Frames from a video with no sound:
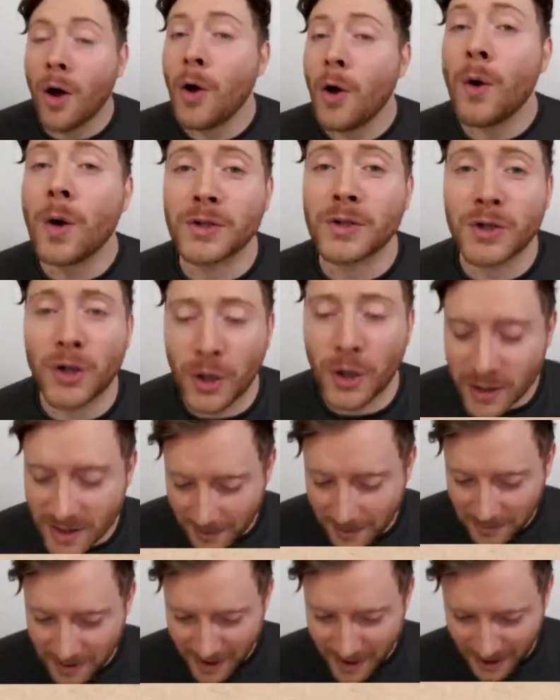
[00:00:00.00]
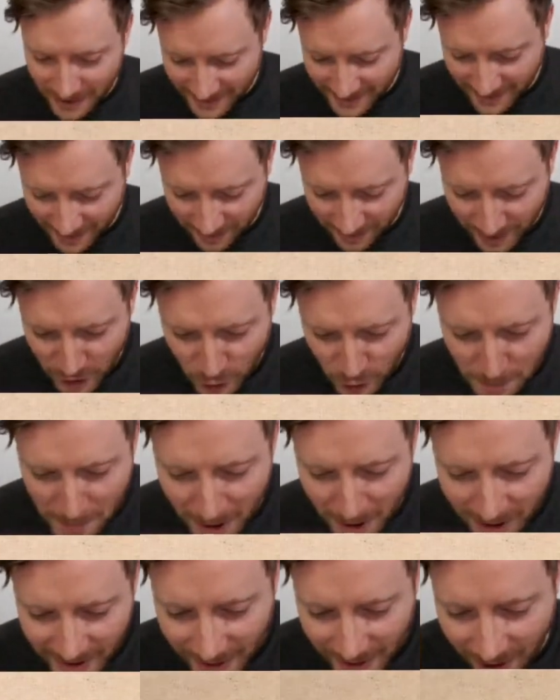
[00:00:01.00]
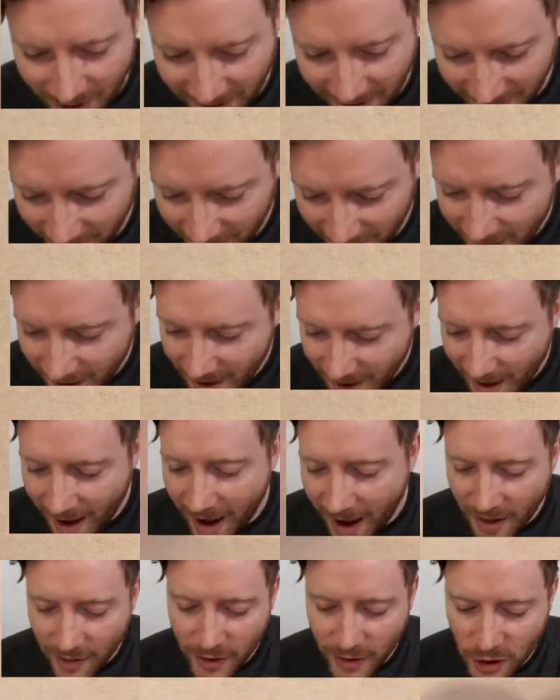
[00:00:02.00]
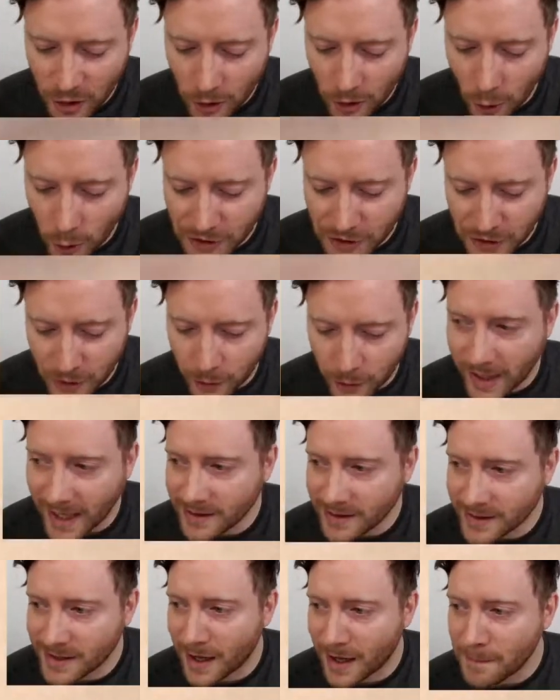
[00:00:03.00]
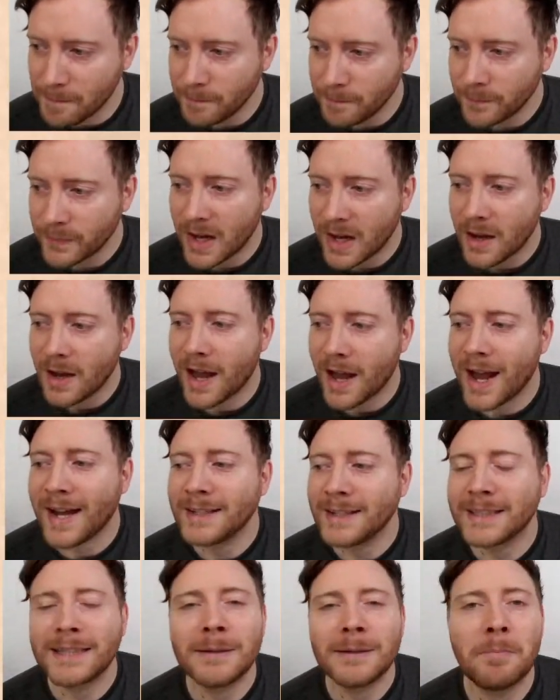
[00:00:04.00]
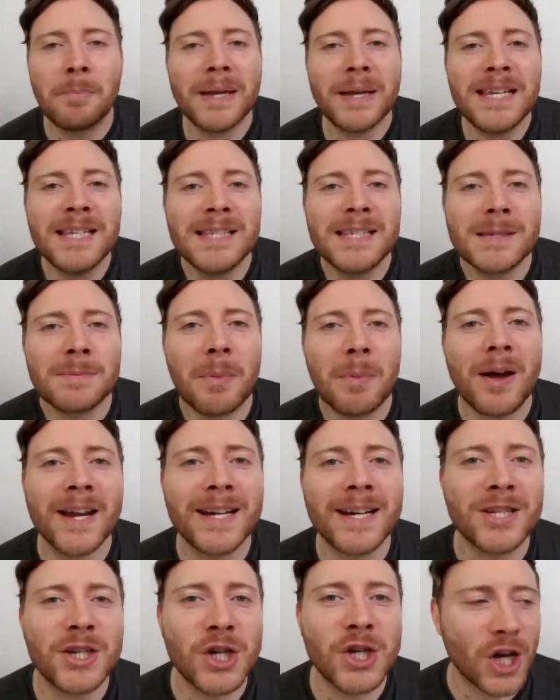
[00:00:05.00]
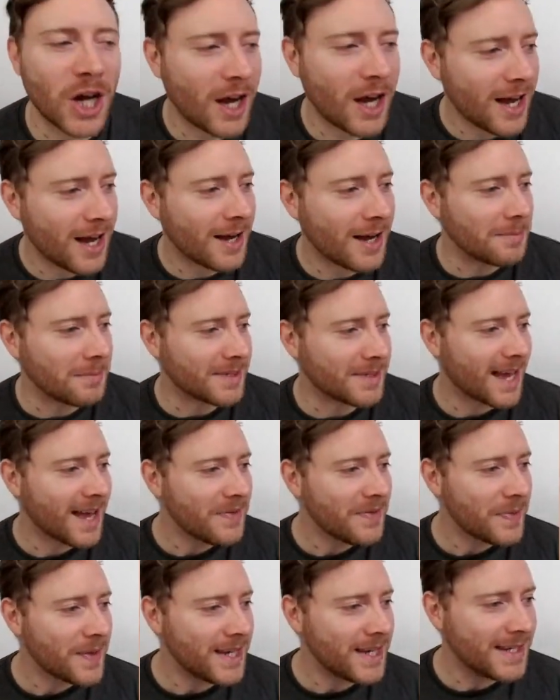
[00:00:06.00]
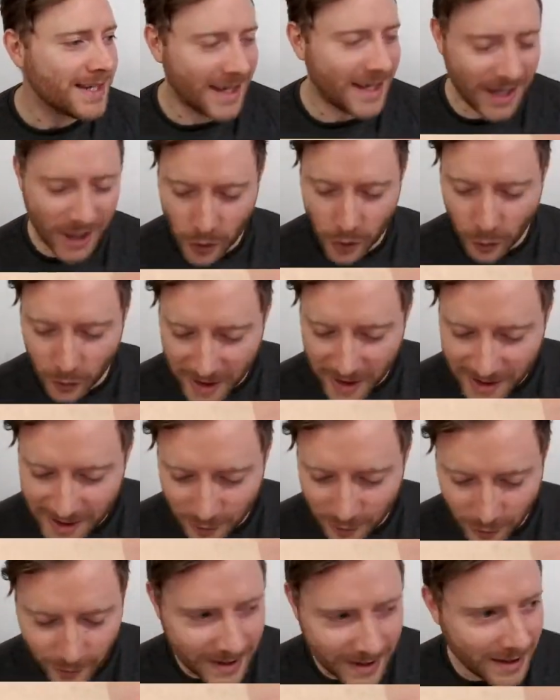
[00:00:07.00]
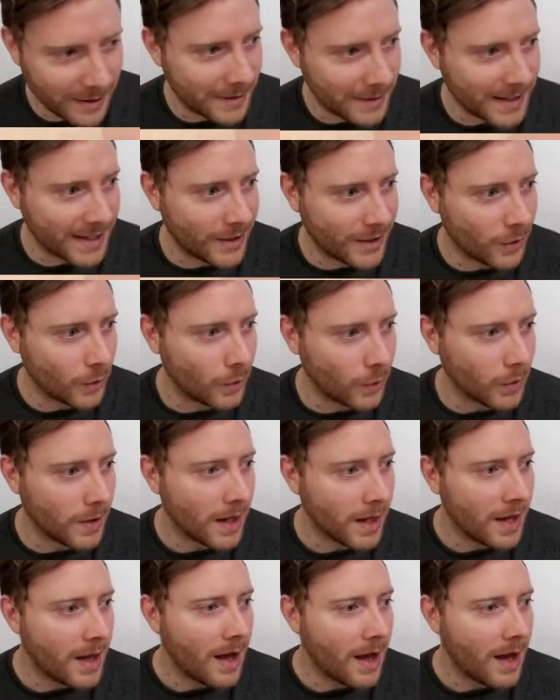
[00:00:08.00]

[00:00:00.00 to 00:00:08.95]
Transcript: Oh, I'll show you something else I think you might like that you'll also get some. Our little Bead Spider charms. Aren't these cute? These are really, really cool.